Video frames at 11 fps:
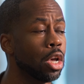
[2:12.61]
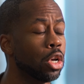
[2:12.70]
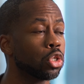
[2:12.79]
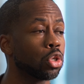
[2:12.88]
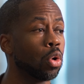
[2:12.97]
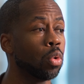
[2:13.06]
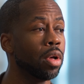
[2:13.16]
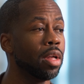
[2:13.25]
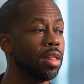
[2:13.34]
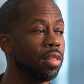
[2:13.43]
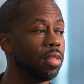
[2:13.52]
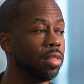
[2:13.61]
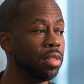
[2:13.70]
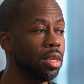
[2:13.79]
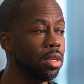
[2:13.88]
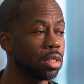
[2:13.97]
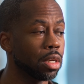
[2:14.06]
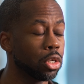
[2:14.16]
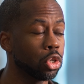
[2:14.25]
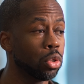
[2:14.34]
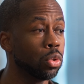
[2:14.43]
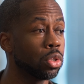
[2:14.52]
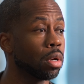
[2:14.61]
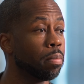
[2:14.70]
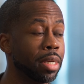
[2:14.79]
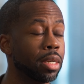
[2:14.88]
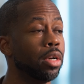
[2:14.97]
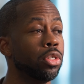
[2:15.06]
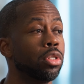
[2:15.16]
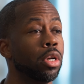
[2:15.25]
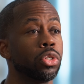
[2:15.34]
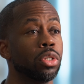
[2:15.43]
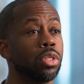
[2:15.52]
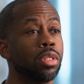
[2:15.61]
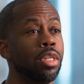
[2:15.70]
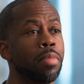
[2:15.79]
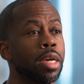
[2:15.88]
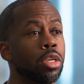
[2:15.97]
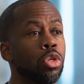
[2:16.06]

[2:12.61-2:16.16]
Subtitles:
So these issues, because they're systemic,